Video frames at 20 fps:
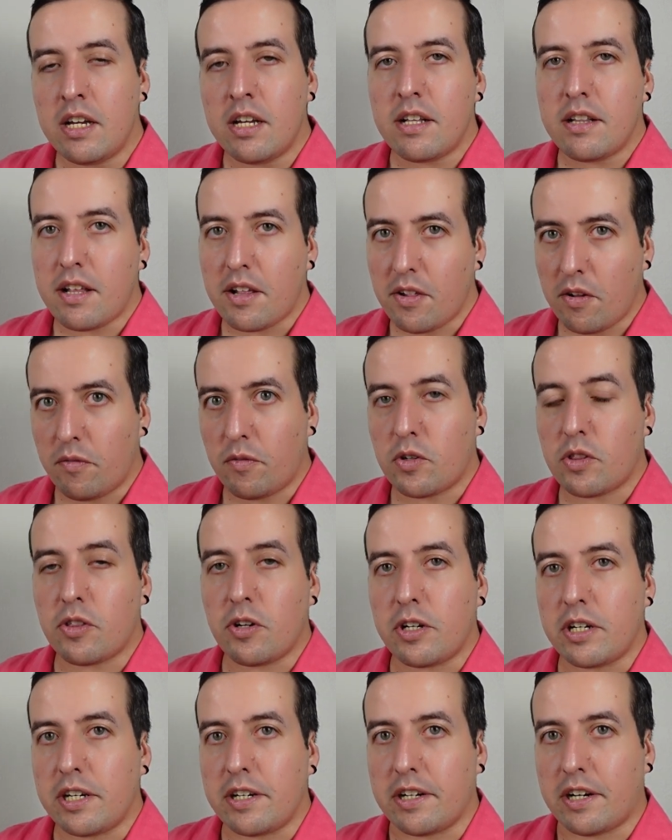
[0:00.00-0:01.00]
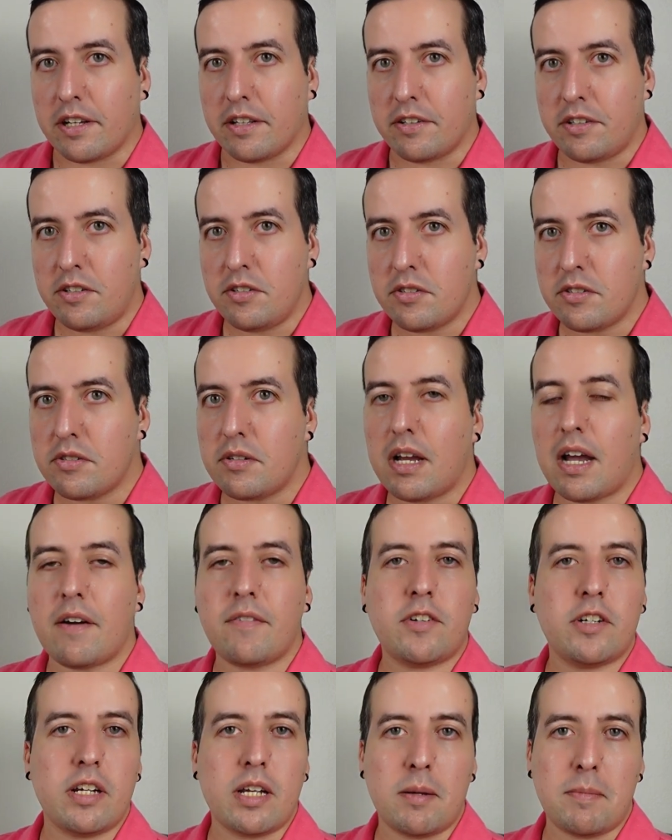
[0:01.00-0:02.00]
They sold for $30.
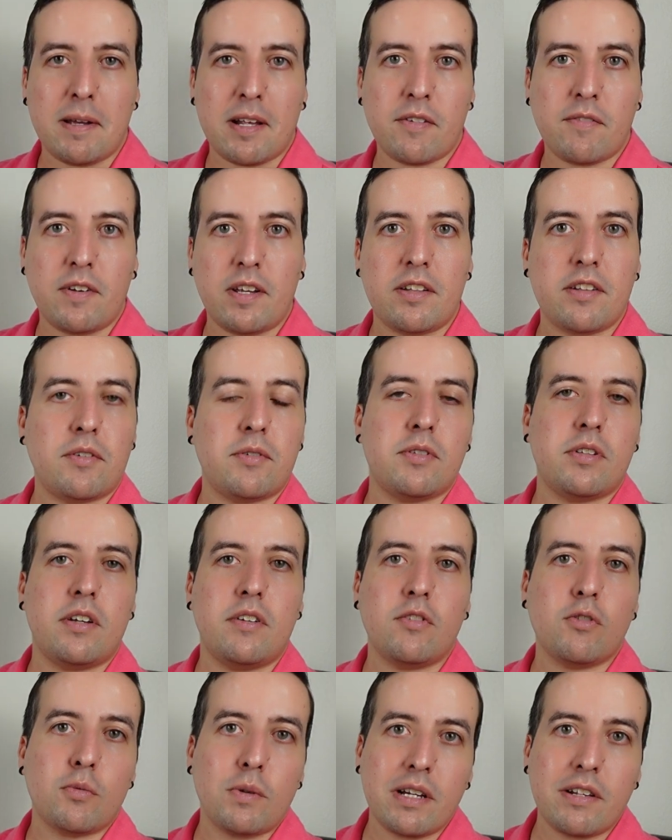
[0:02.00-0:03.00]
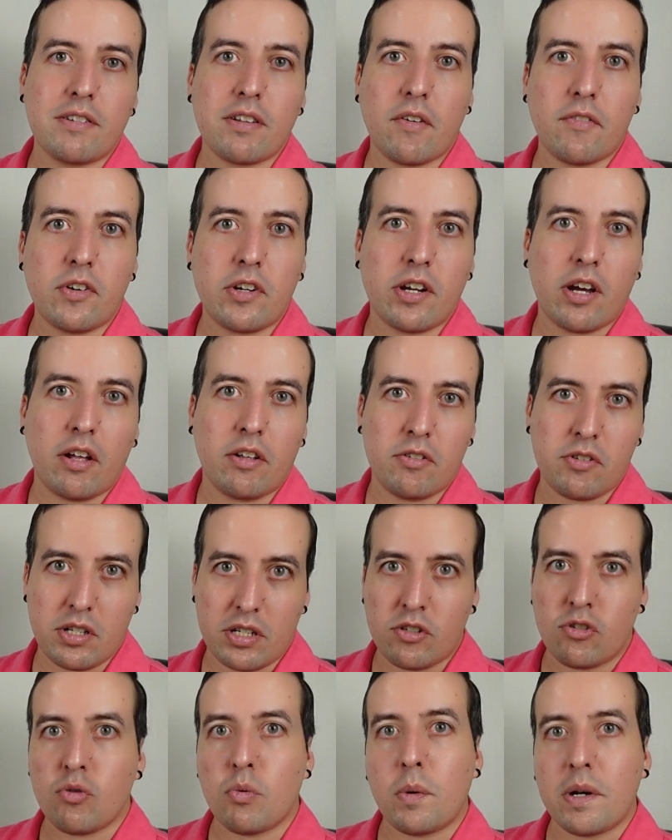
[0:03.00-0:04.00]
After eBay's fees, I received
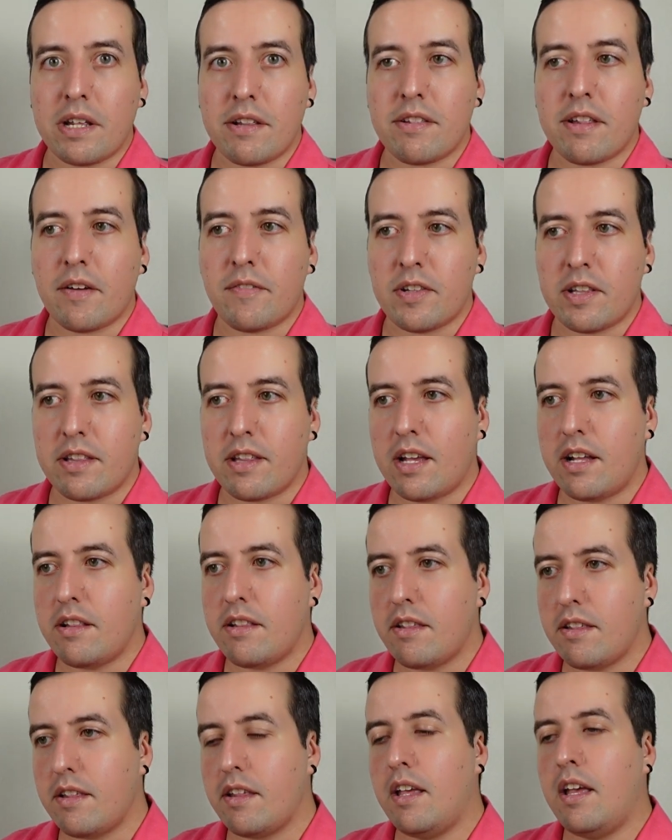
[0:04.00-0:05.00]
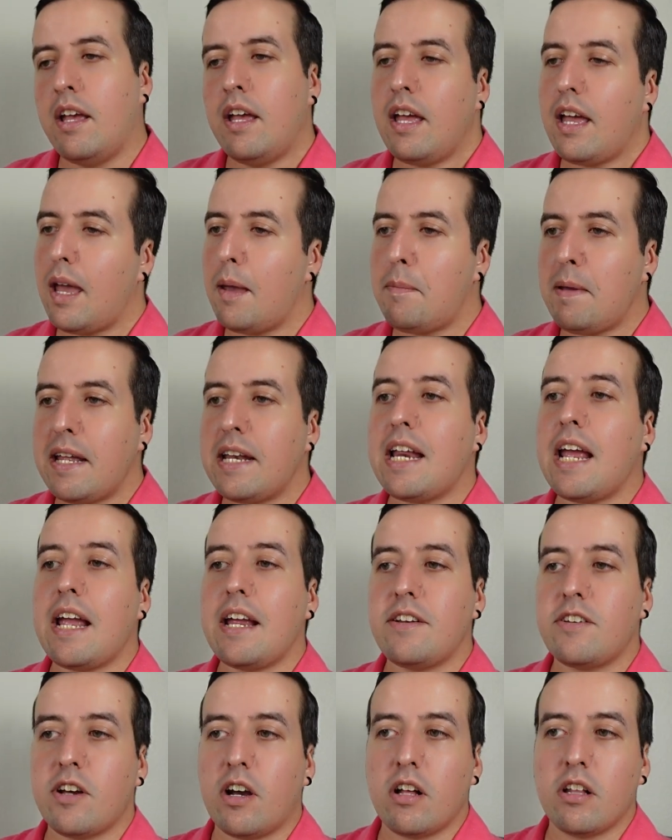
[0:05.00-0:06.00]
$27.27. I
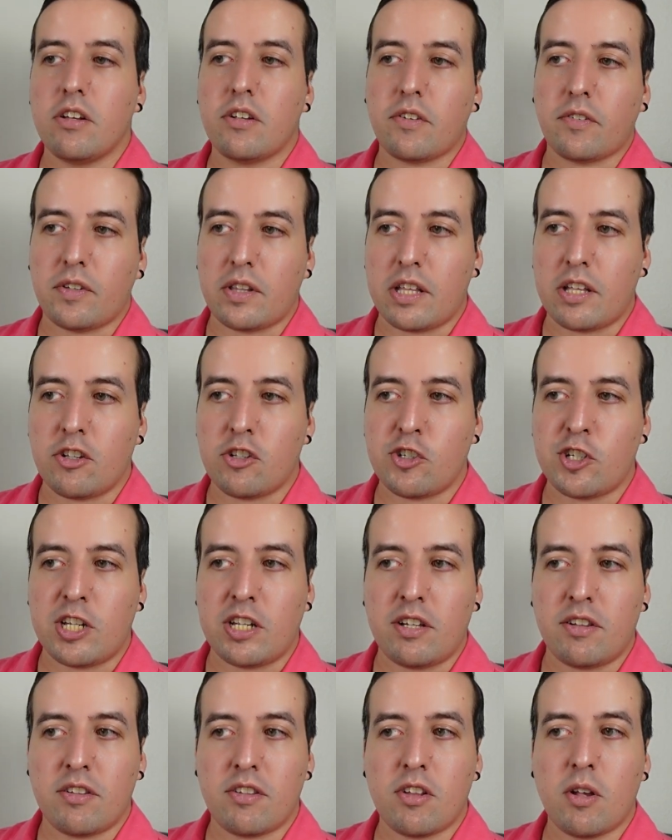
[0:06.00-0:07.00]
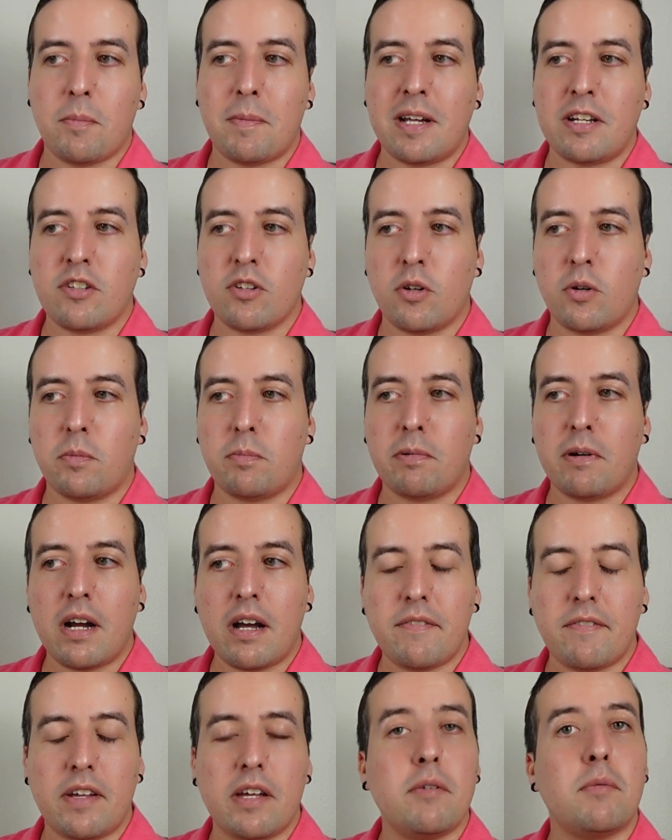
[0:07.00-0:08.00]
paid $8 for these jeans, so my total
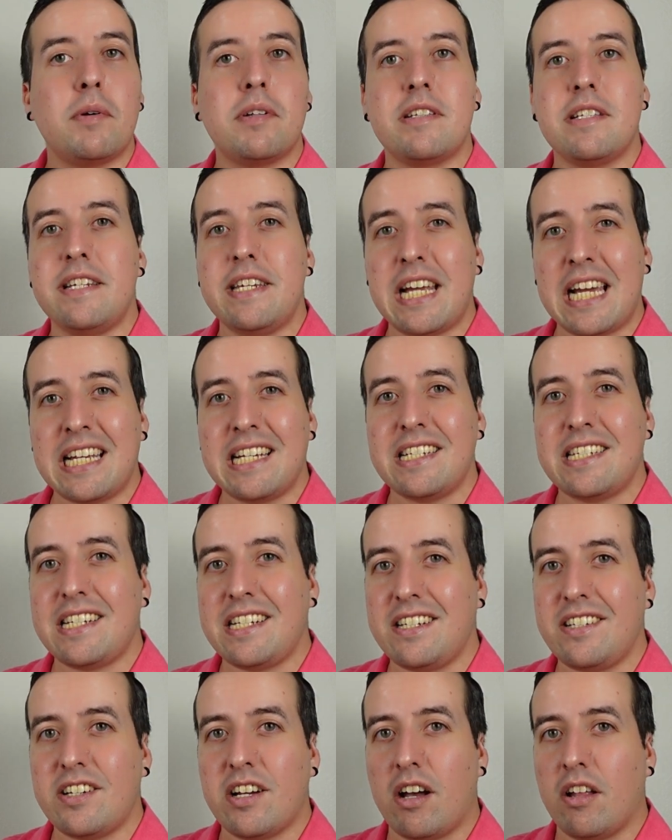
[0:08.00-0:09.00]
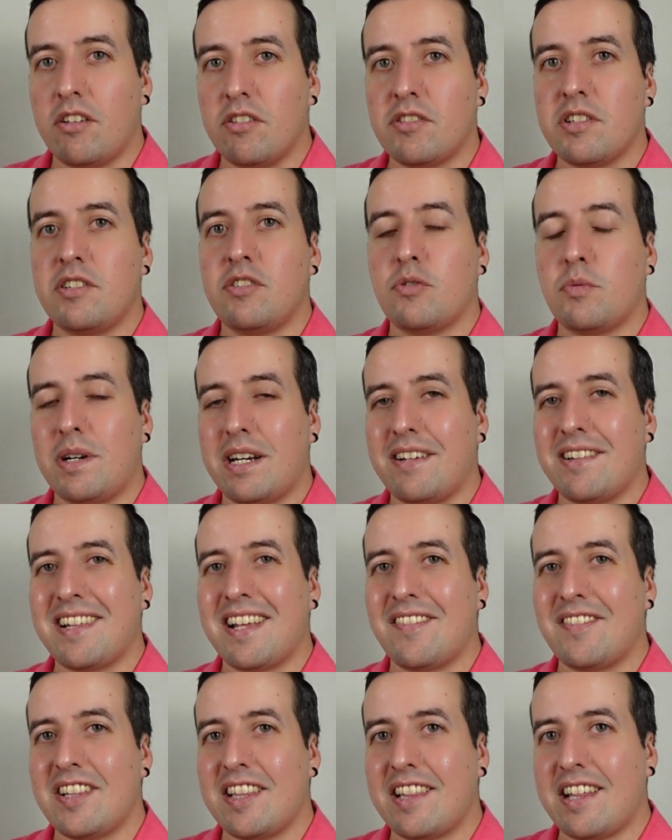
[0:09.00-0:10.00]
profit was
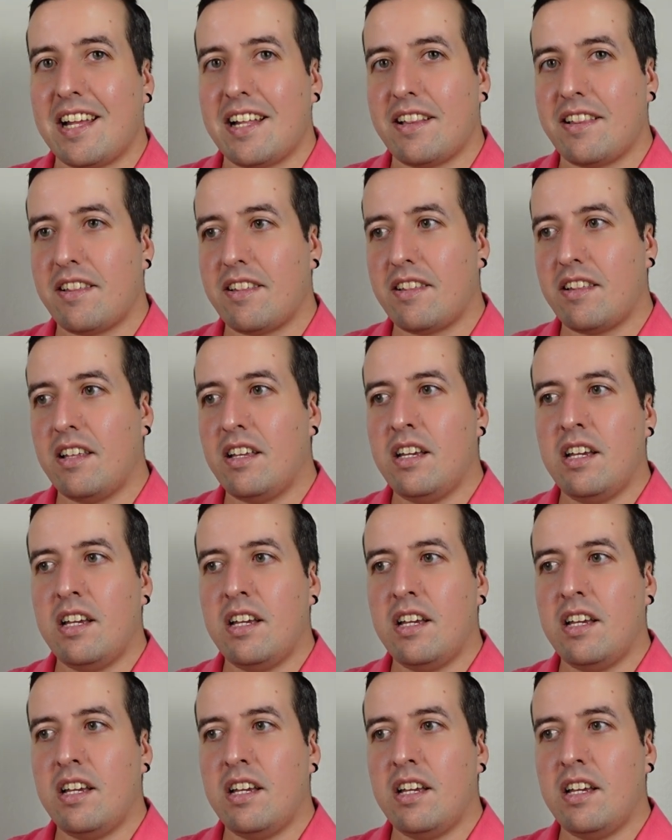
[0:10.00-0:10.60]
$19.27.